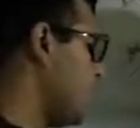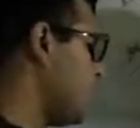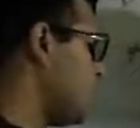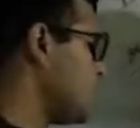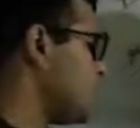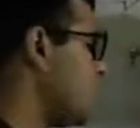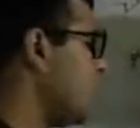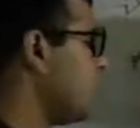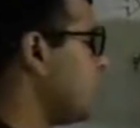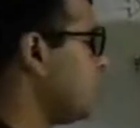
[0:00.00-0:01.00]
What is
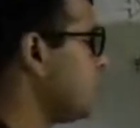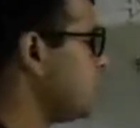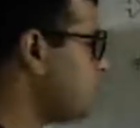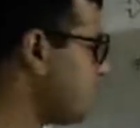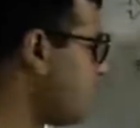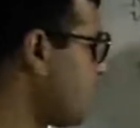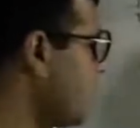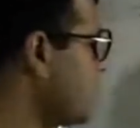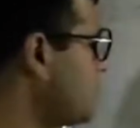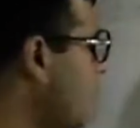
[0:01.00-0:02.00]
here in case of
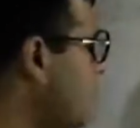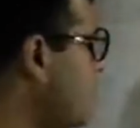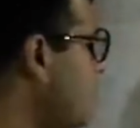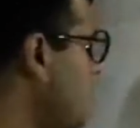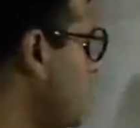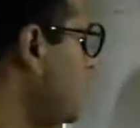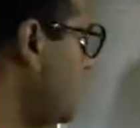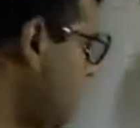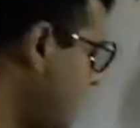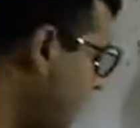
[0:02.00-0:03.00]
prokaryote is formyl methionine
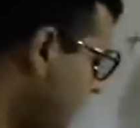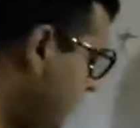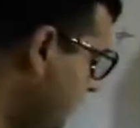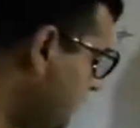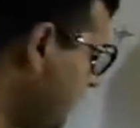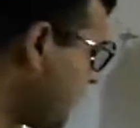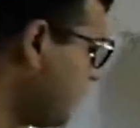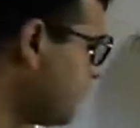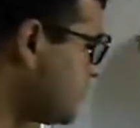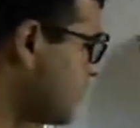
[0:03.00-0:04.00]
tRNA. It
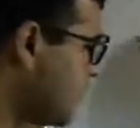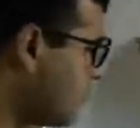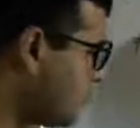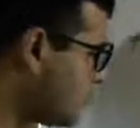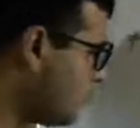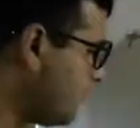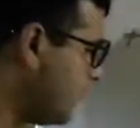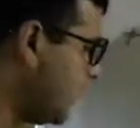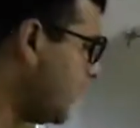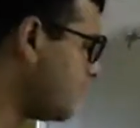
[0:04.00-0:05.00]
arrives the ribosome
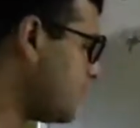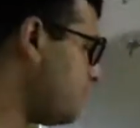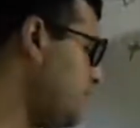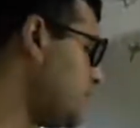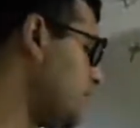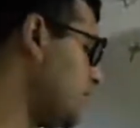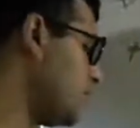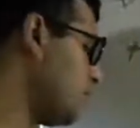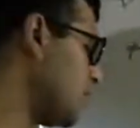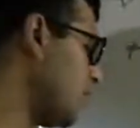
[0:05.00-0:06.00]
at the P site
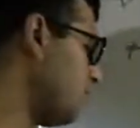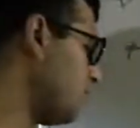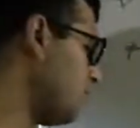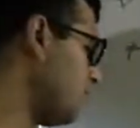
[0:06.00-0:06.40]
of the